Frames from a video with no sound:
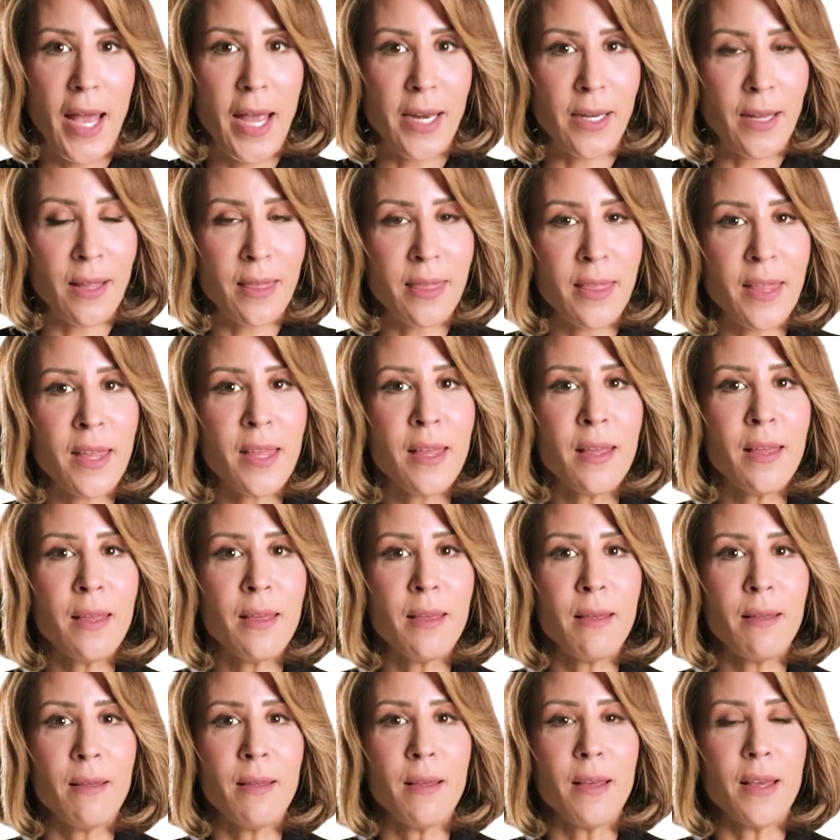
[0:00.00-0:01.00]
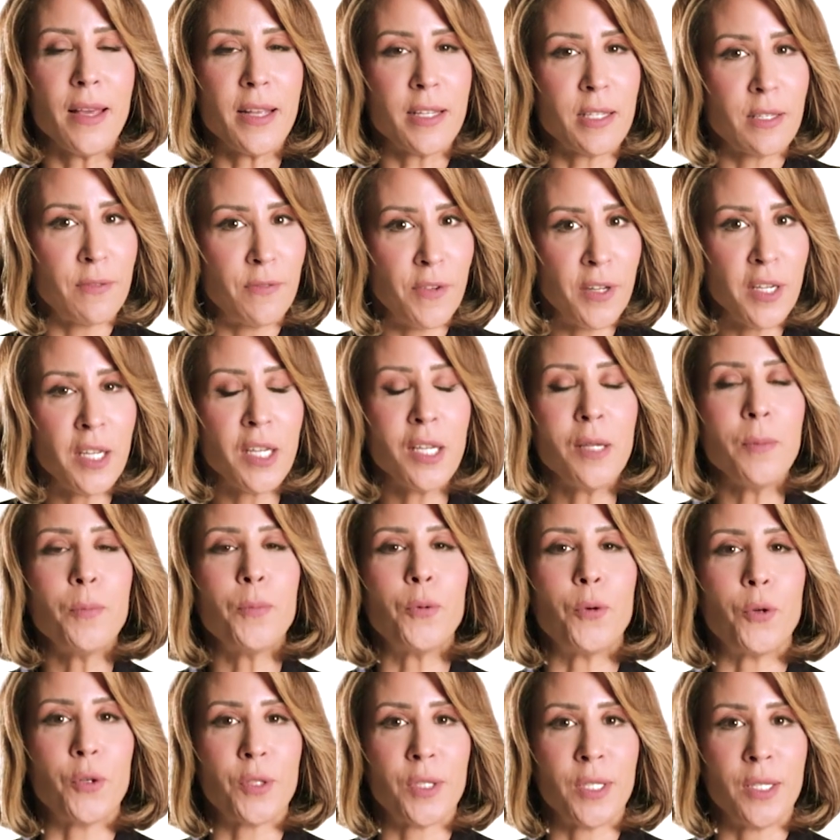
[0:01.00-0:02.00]
And I think it's very
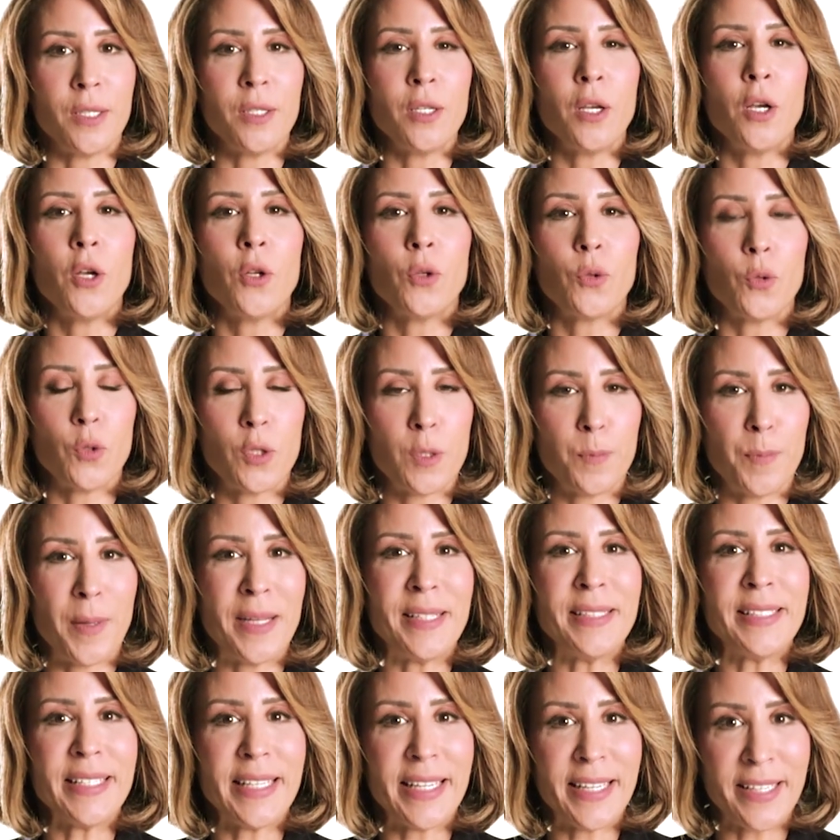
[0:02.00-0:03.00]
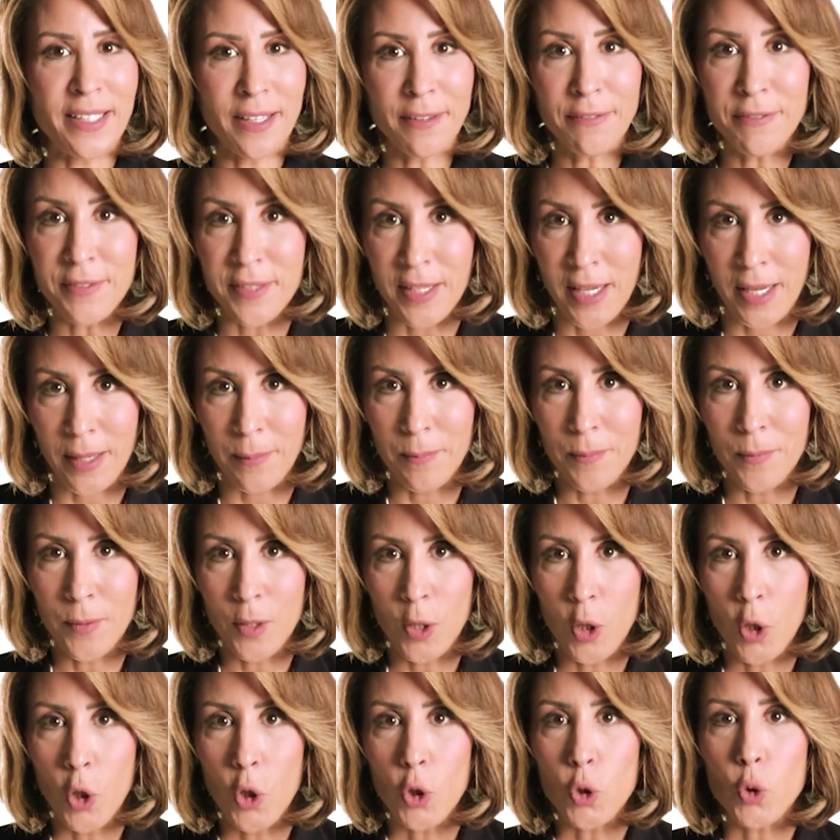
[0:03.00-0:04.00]
important to spend enough time
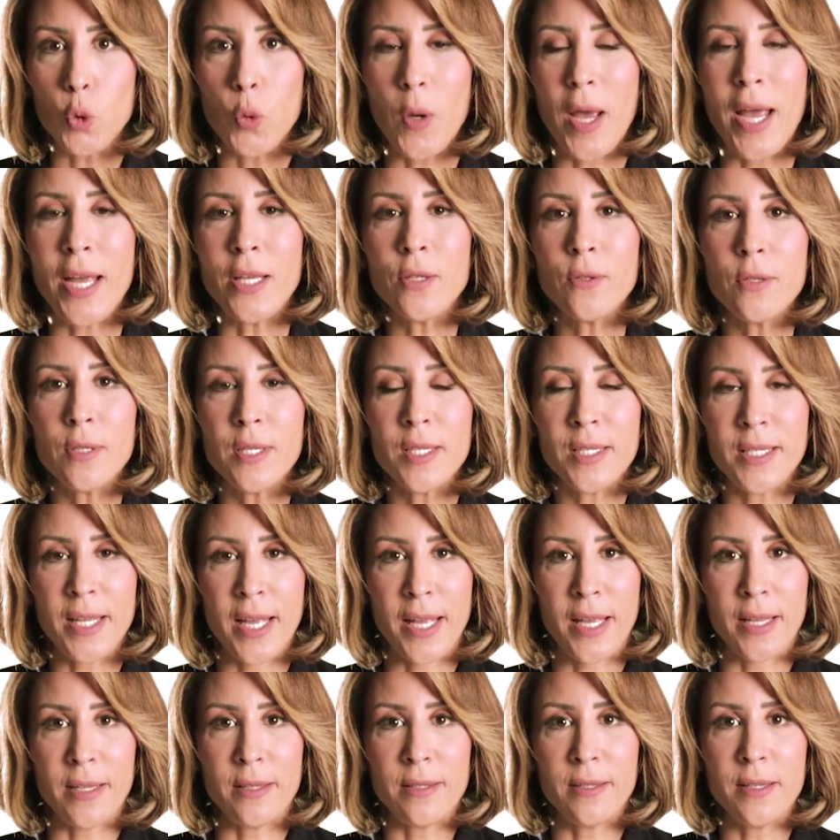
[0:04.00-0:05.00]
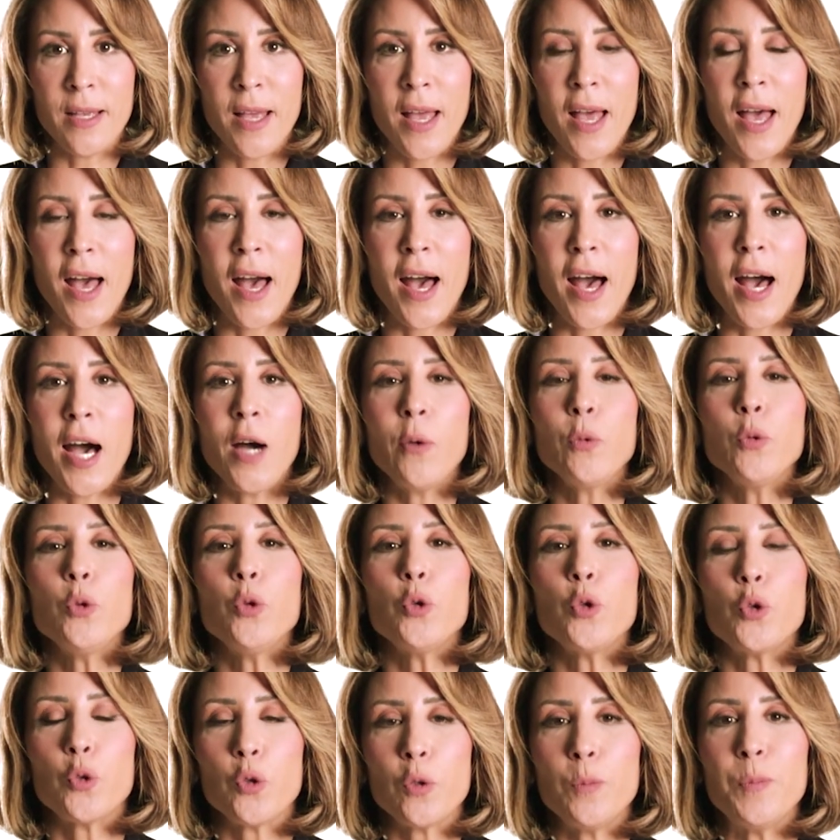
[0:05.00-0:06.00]
to understand how
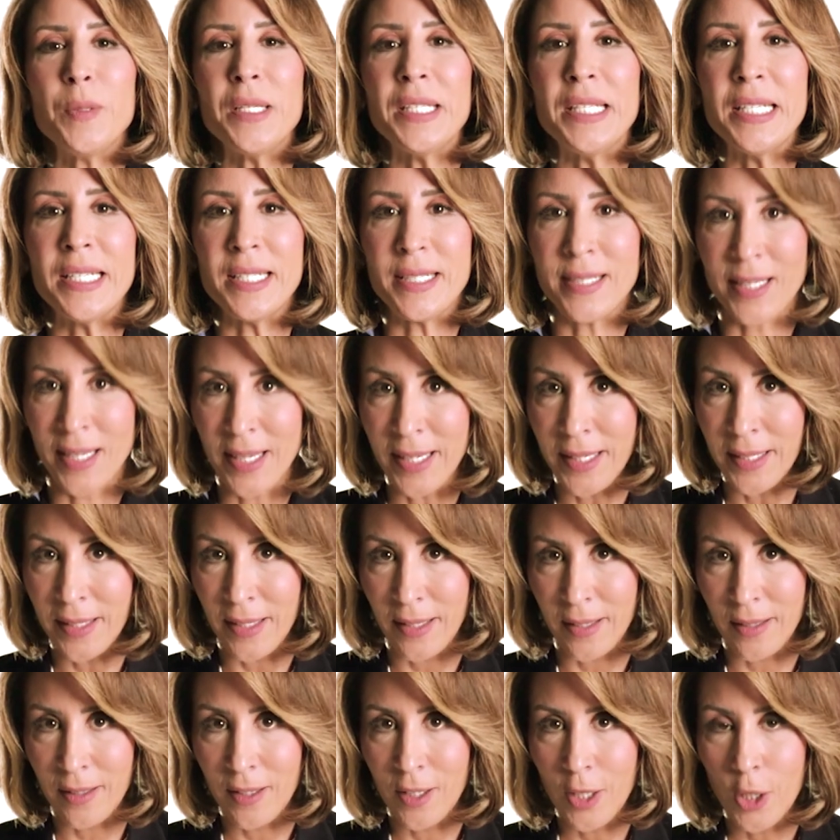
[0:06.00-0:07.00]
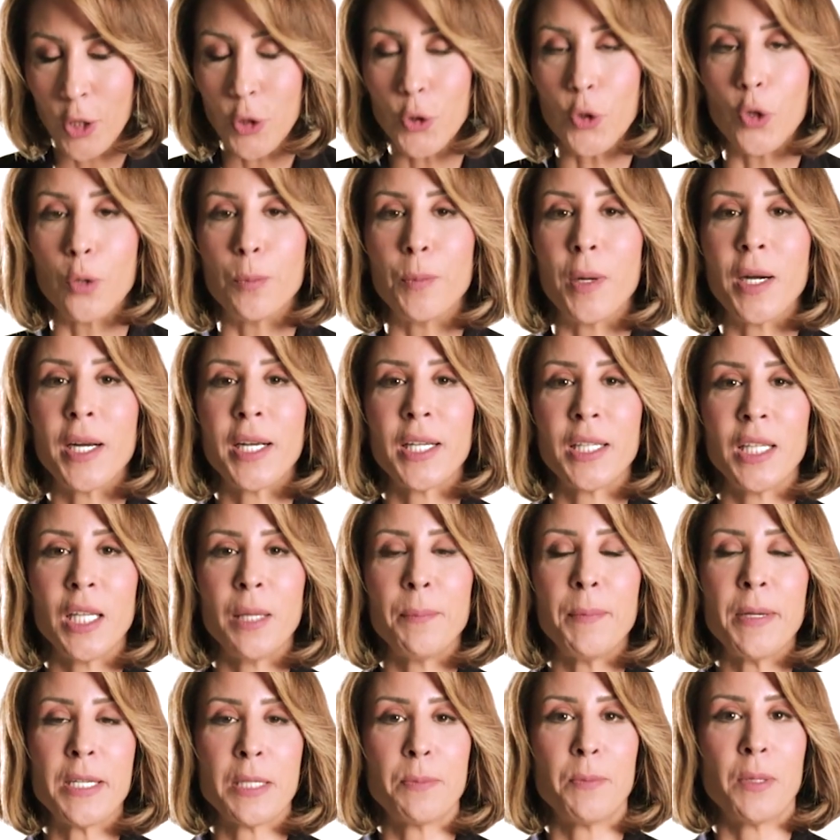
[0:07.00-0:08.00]
you should be designing your
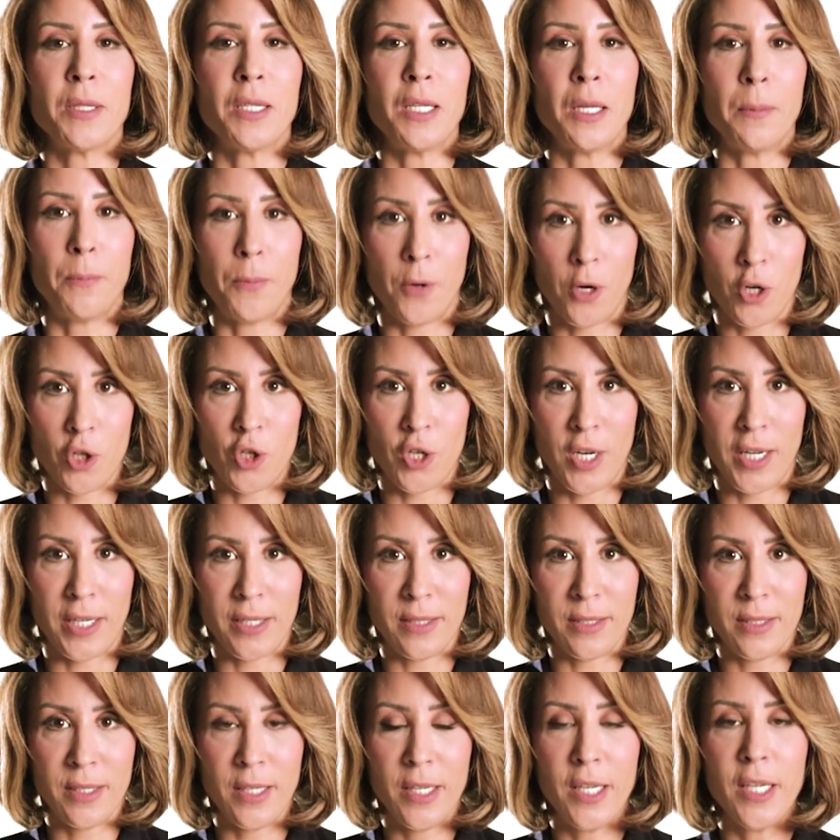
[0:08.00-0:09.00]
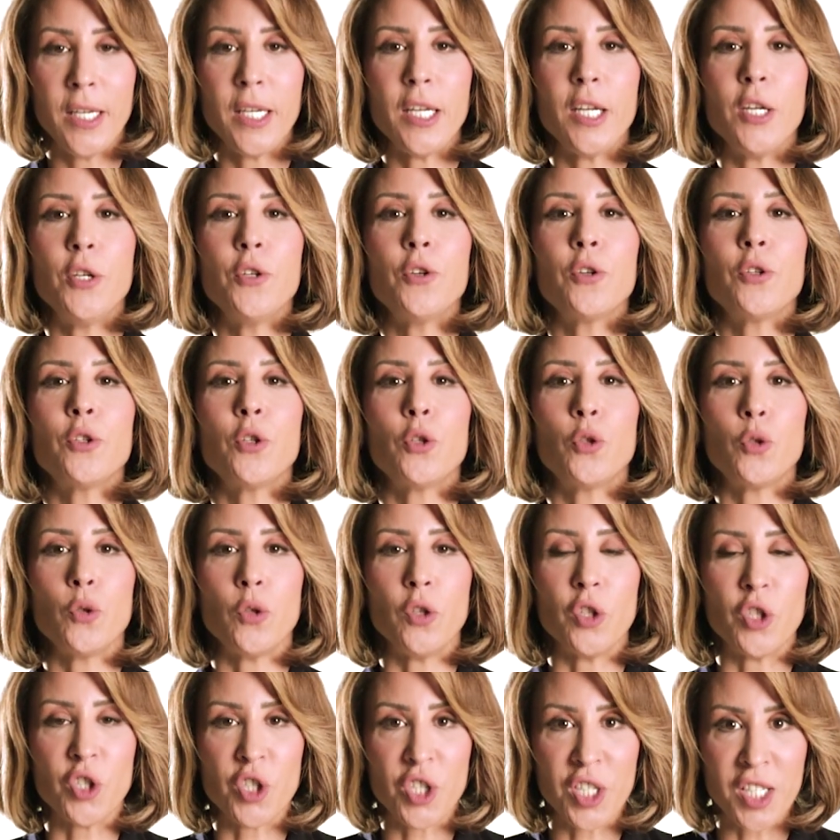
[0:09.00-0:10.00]
marketing mix modeling project in order
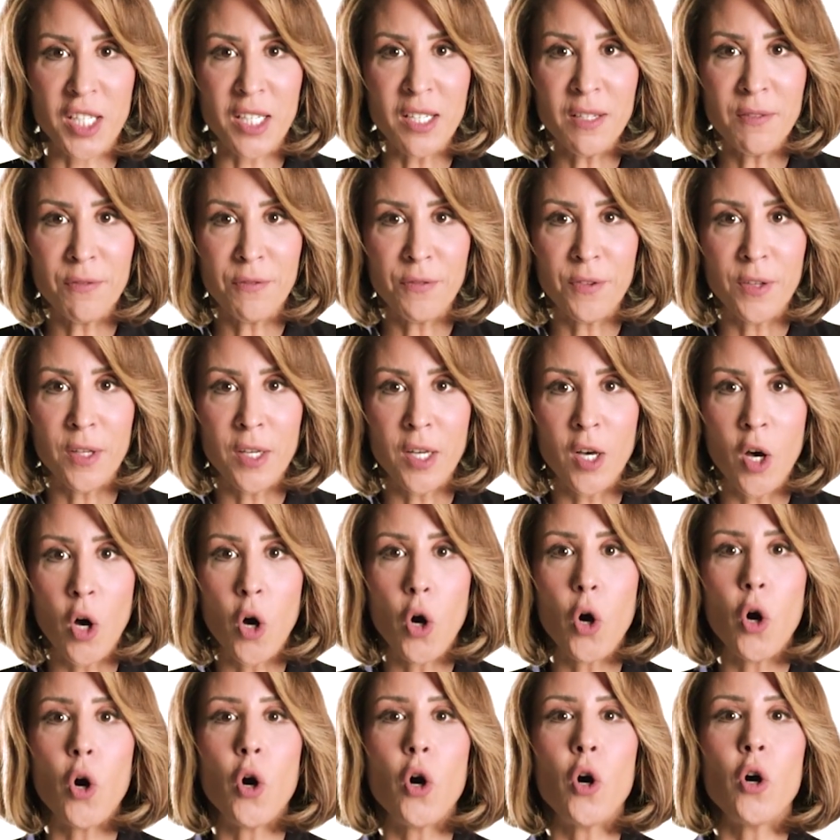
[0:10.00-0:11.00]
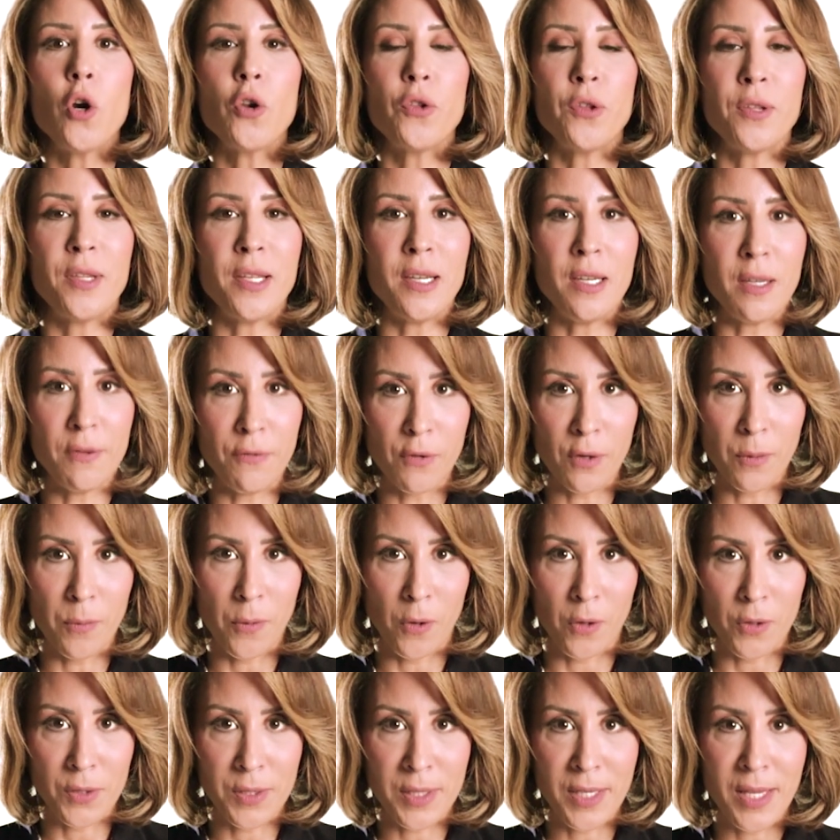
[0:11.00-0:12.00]
to achieve all the
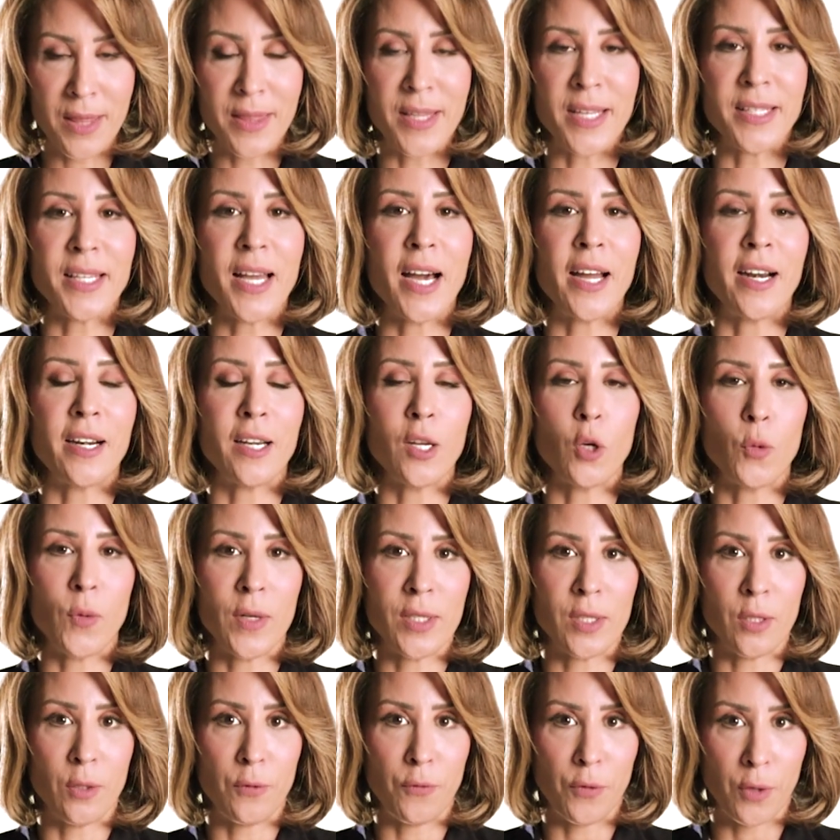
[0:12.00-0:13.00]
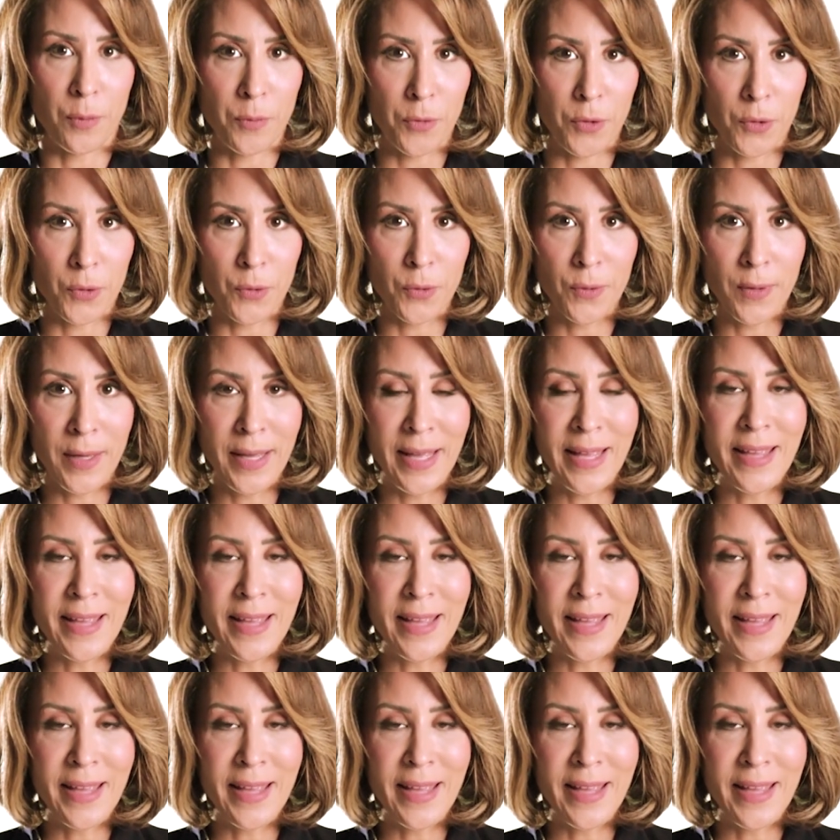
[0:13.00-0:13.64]
deliverables that are requested from you